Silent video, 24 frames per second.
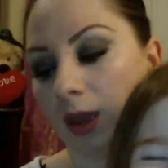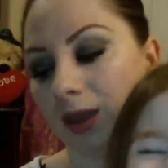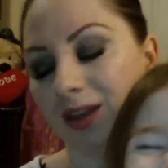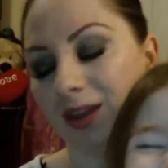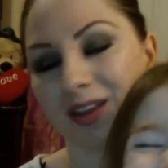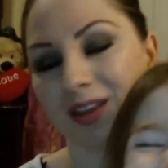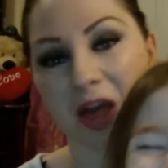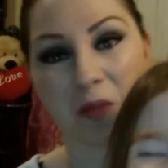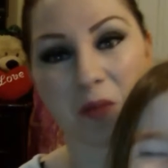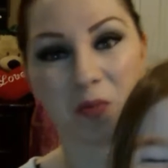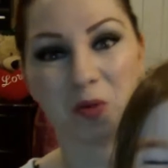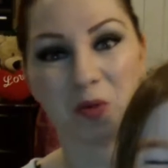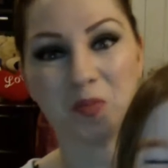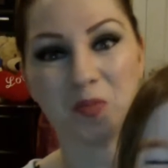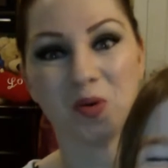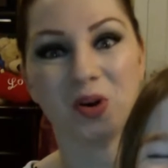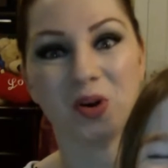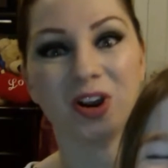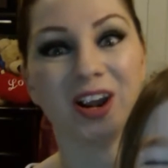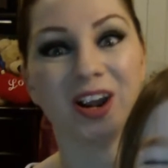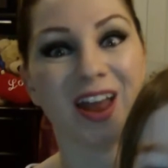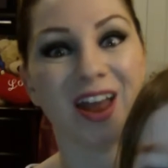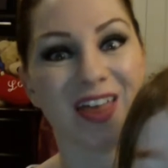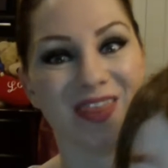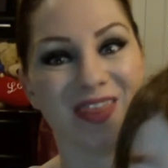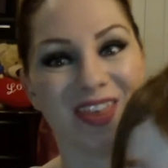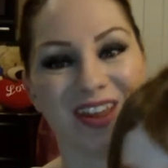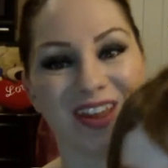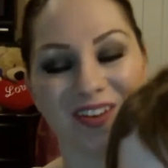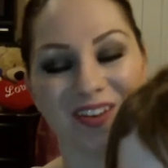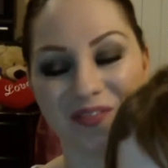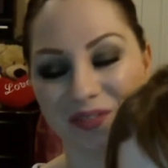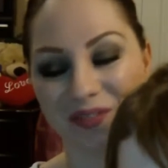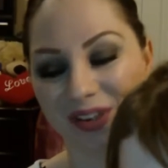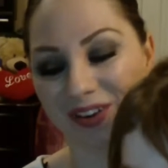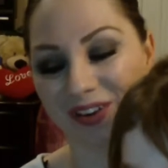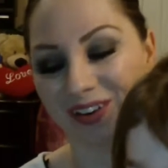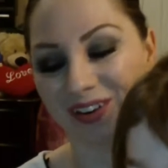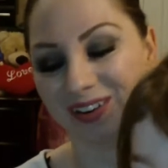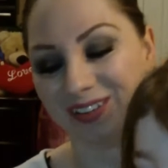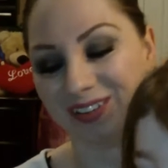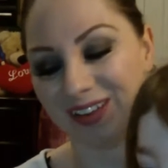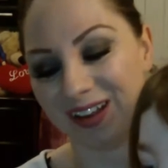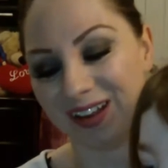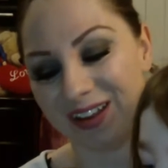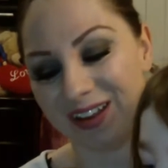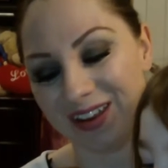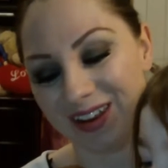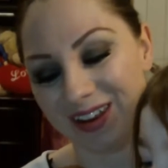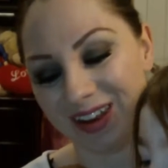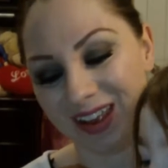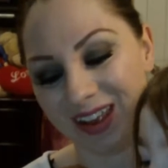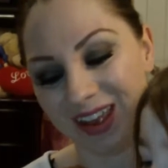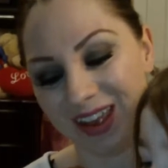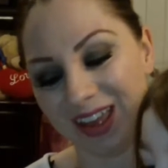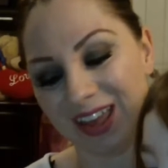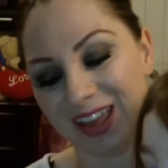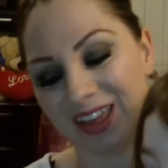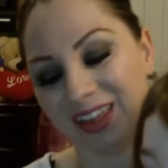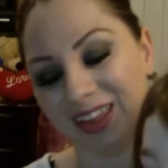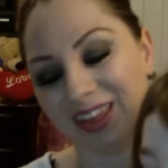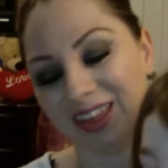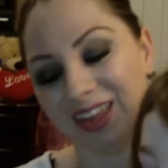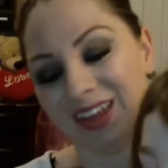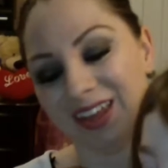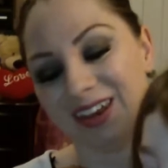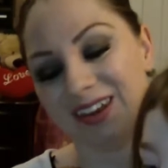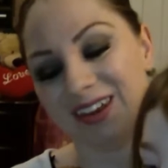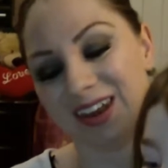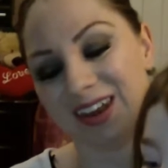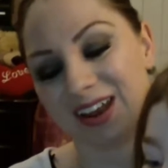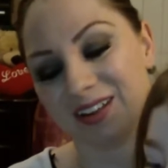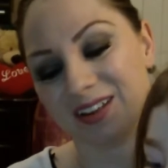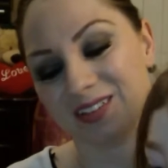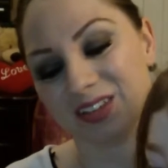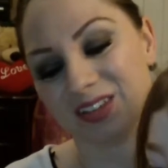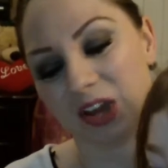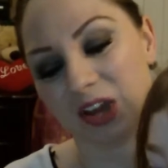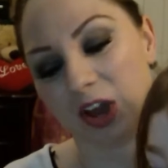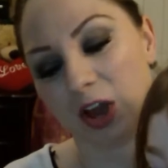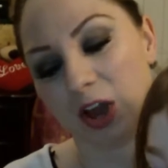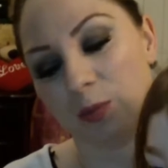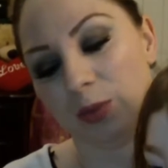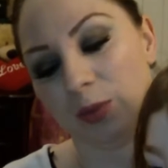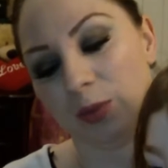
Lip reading: Couple more, and then we are done. Next up